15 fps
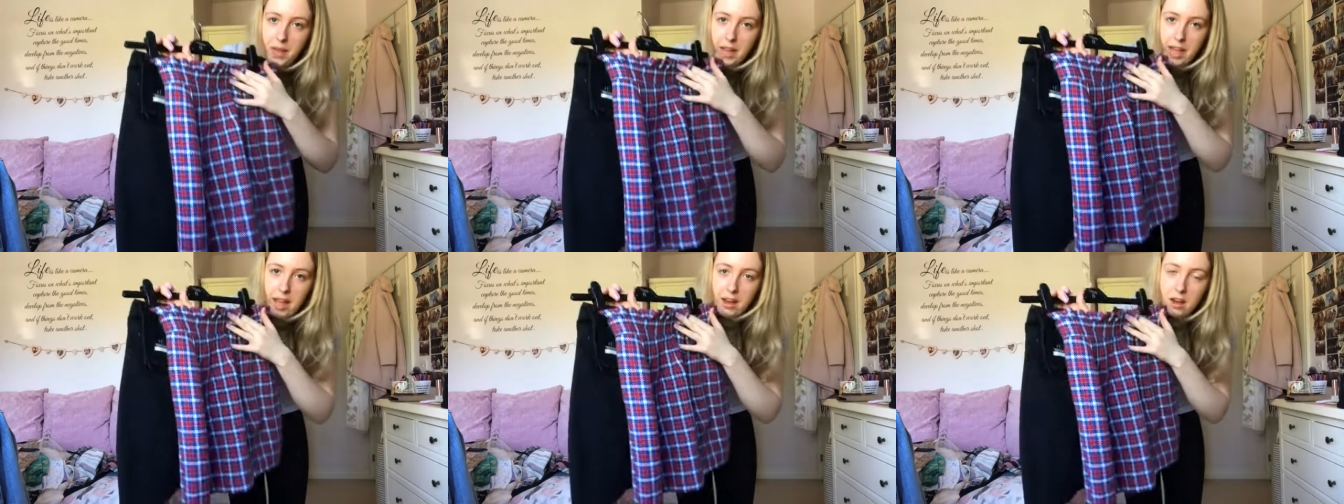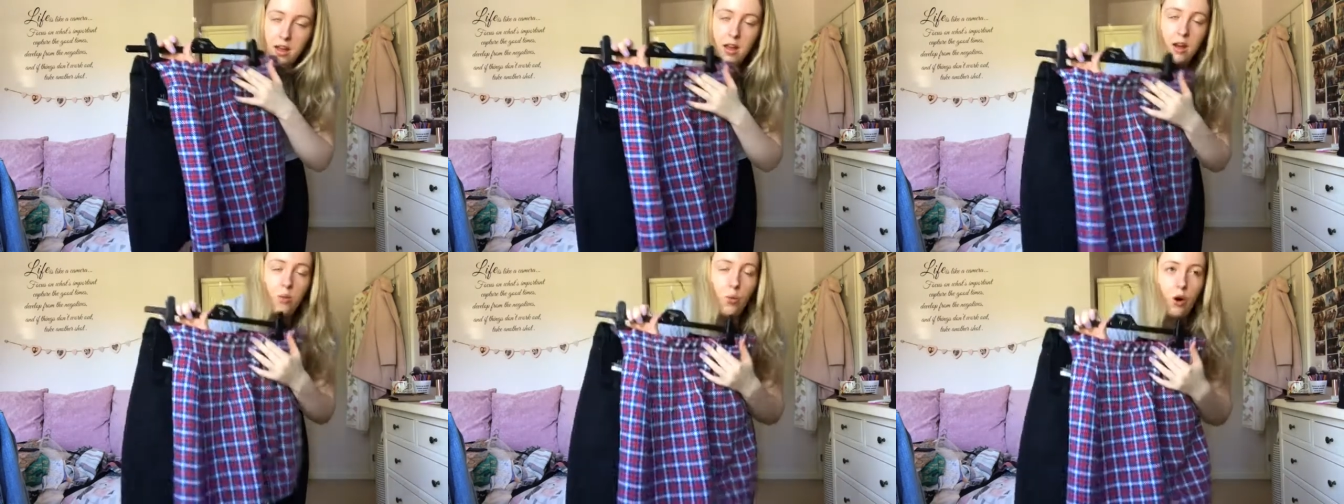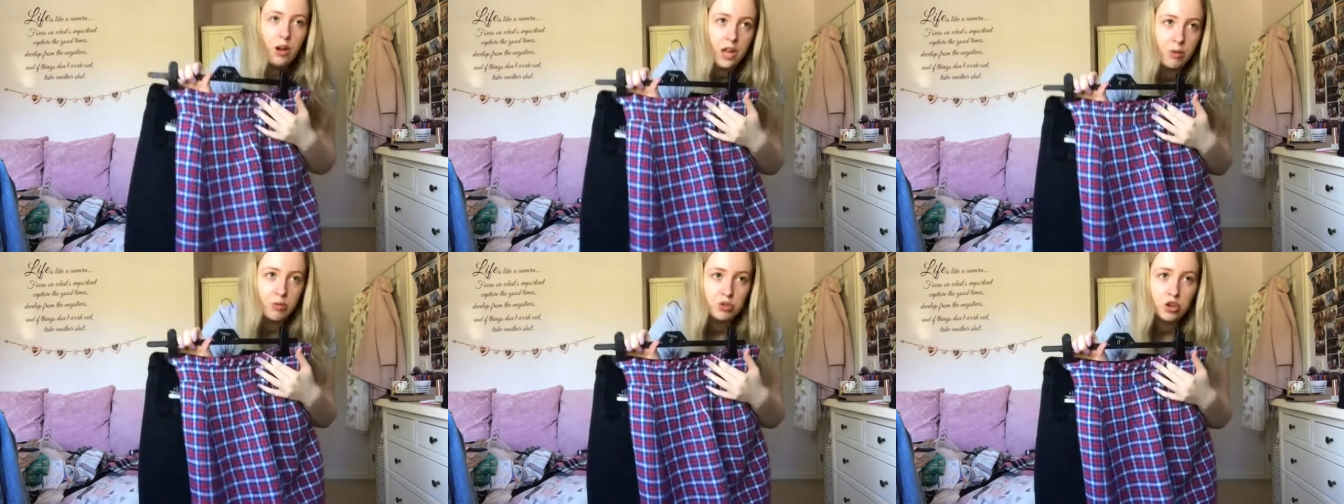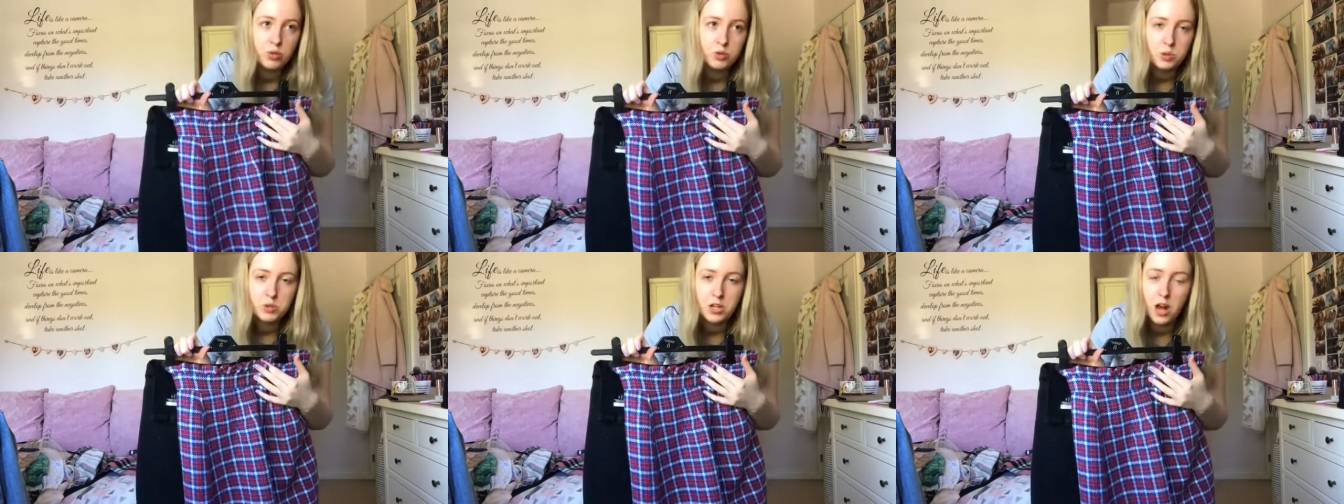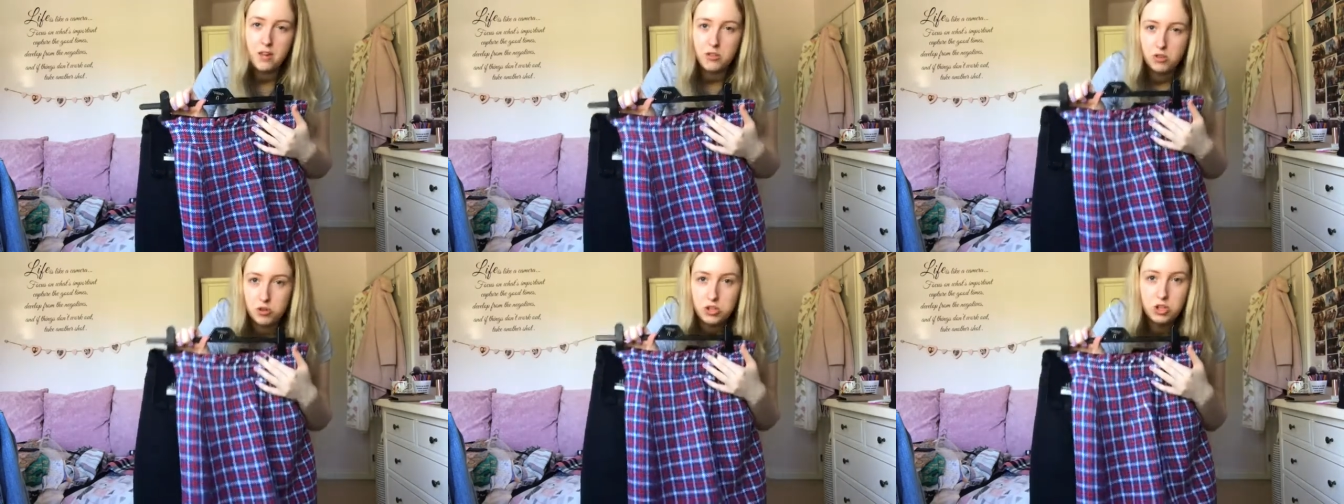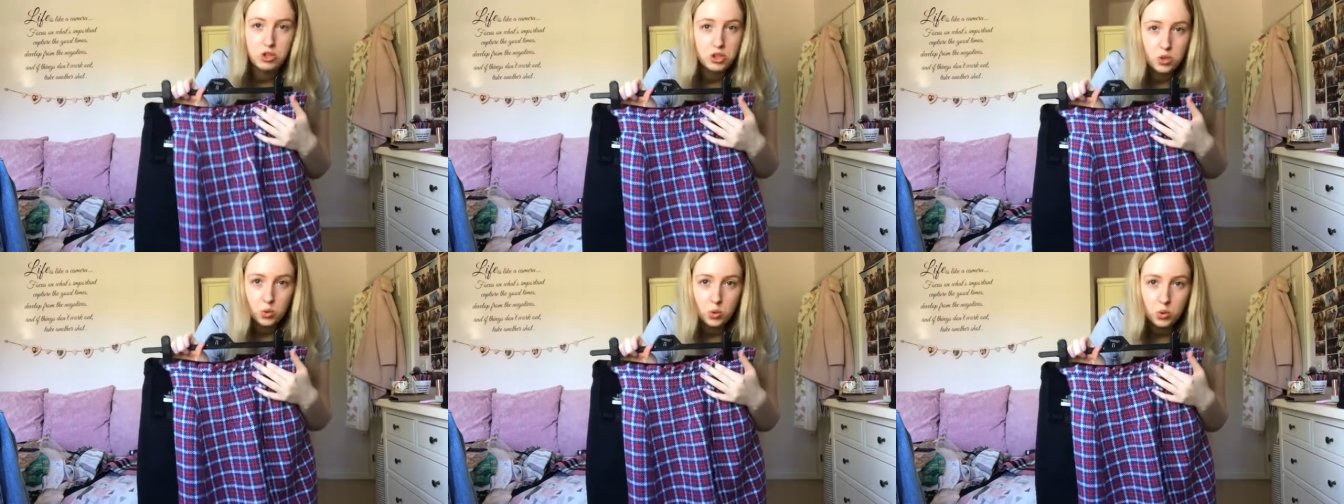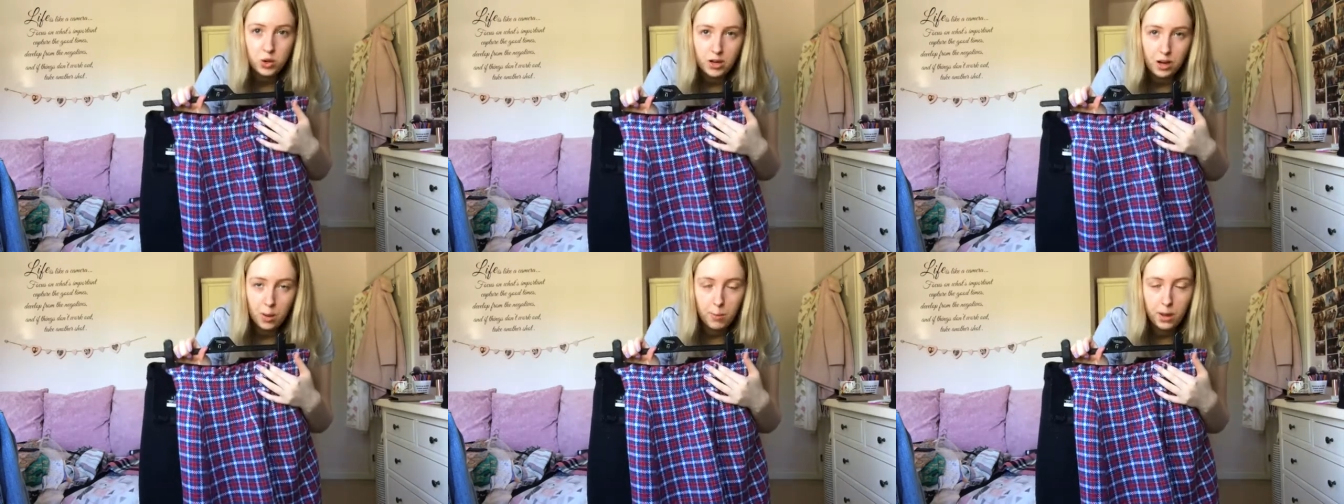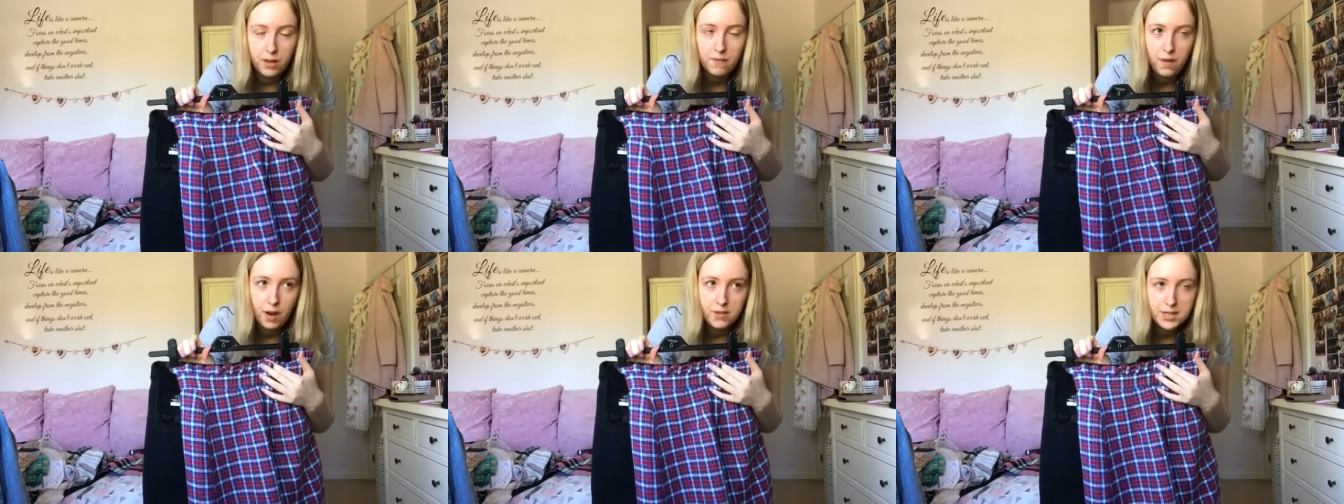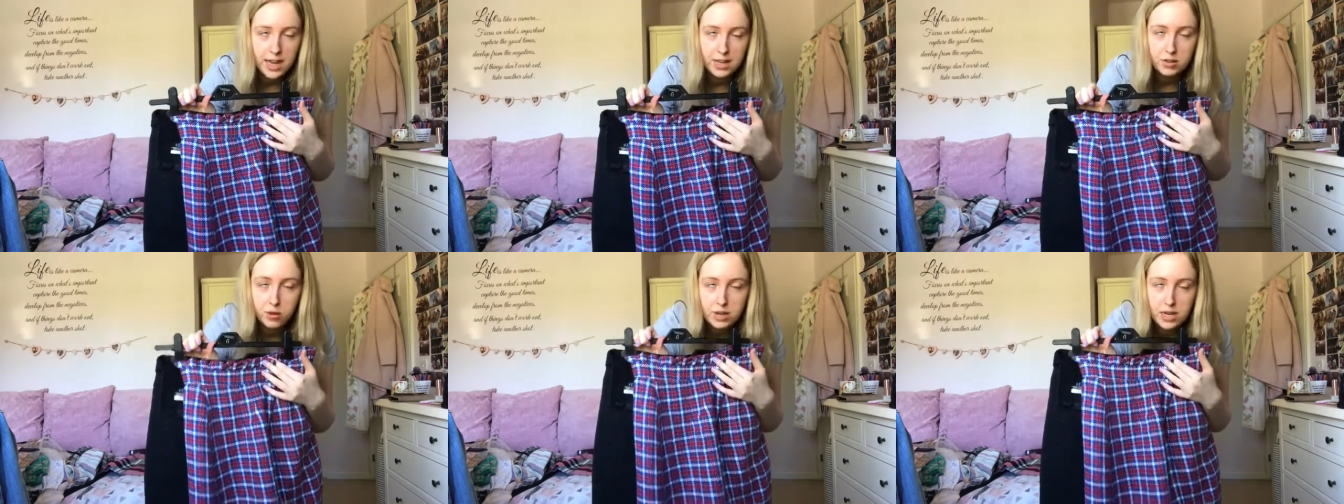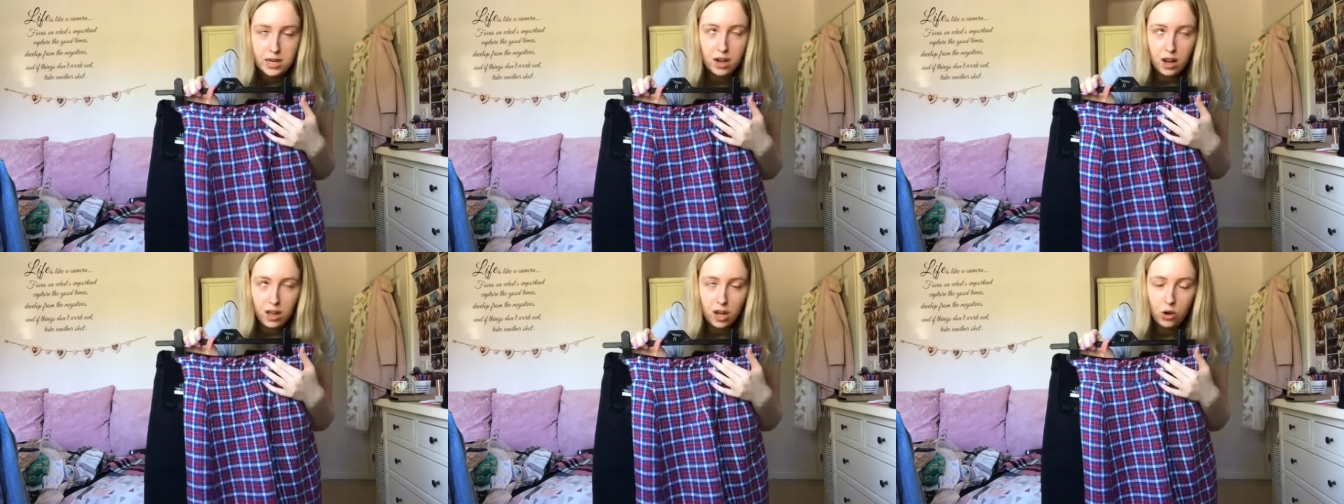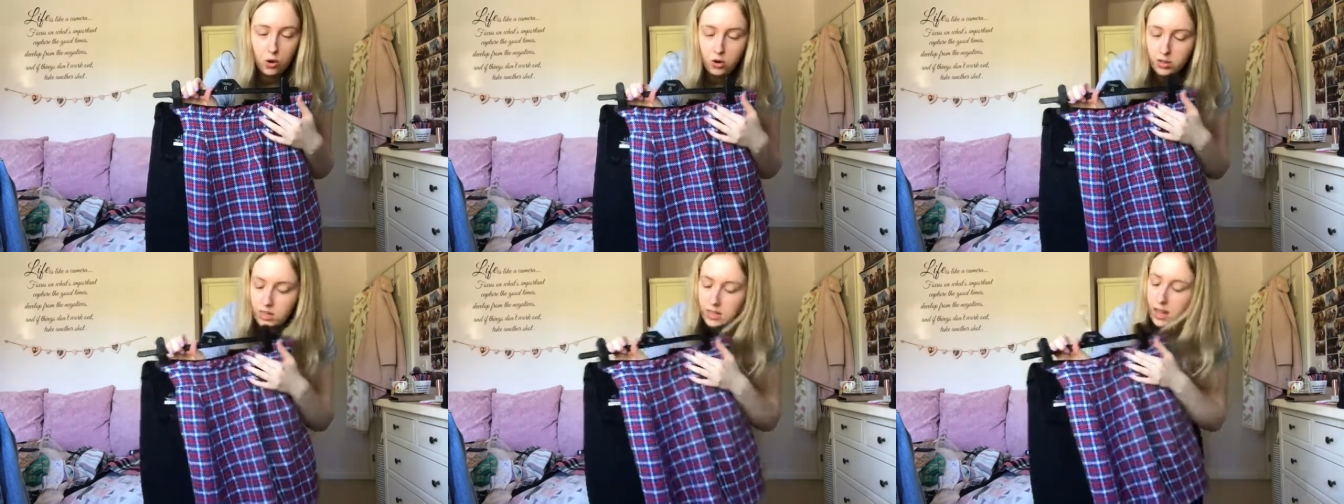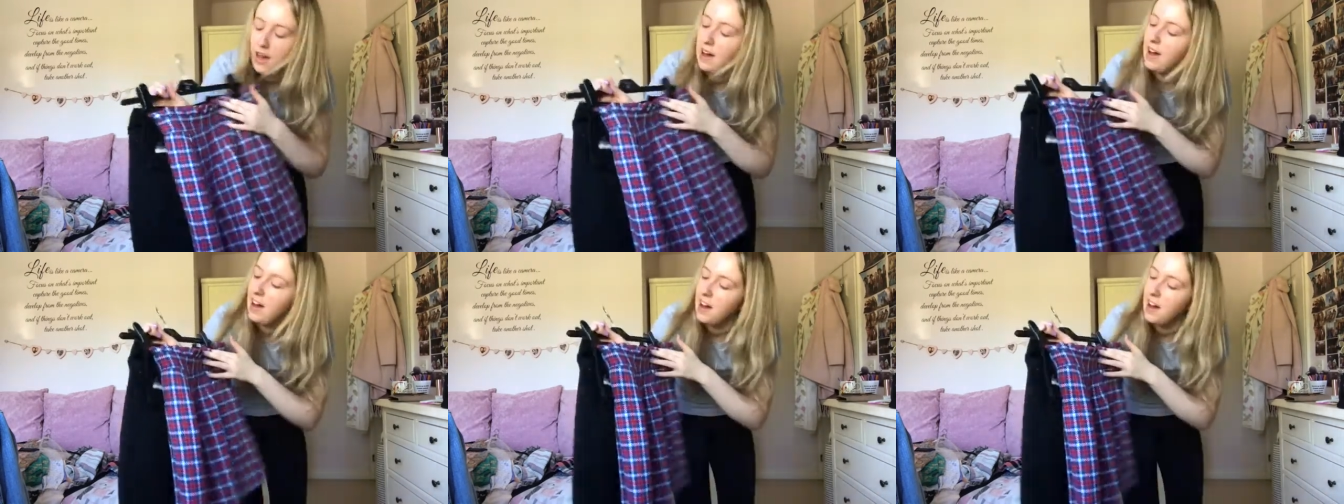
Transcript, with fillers: again, what I like with Topshop skirts, I'm not too short, and I'm like five ten, so I need a, like a longer skirt.